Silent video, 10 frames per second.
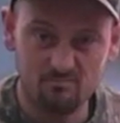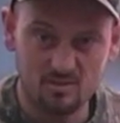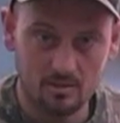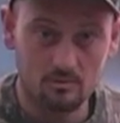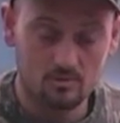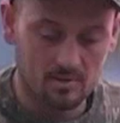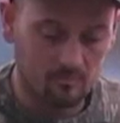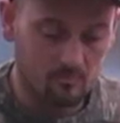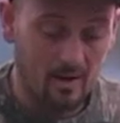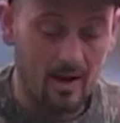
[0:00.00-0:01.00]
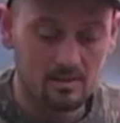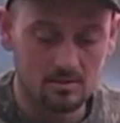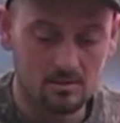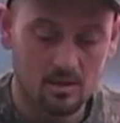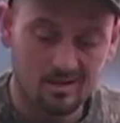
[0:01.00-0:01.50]
6 or 7
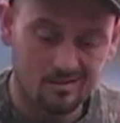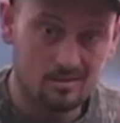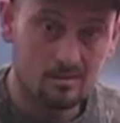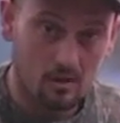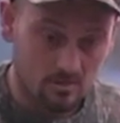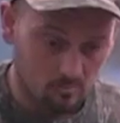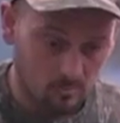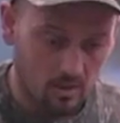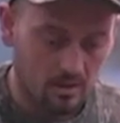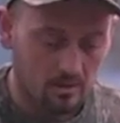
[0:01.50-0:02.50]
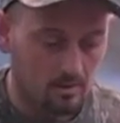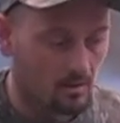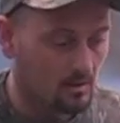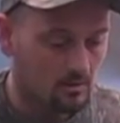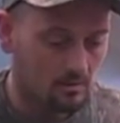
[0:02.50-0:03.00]
boxes. This cost $1.
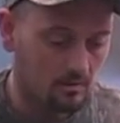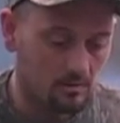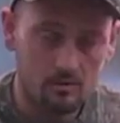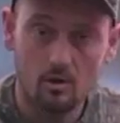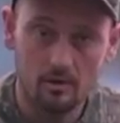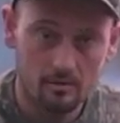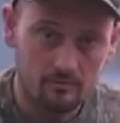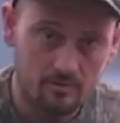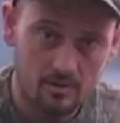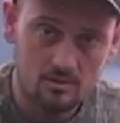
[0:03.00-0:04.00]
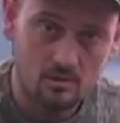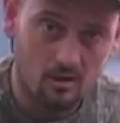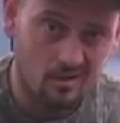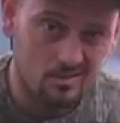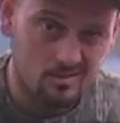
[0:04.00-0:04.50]
The dog-eared fence
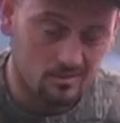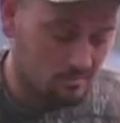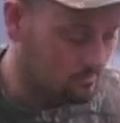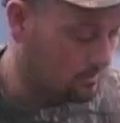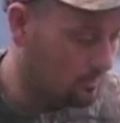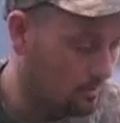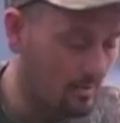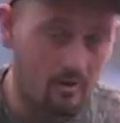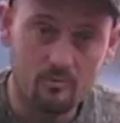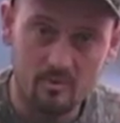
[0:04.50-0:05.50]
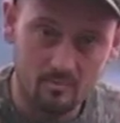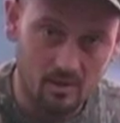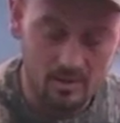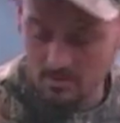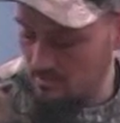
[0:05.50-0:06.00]
cost about
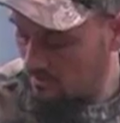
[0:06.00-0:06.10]
$3.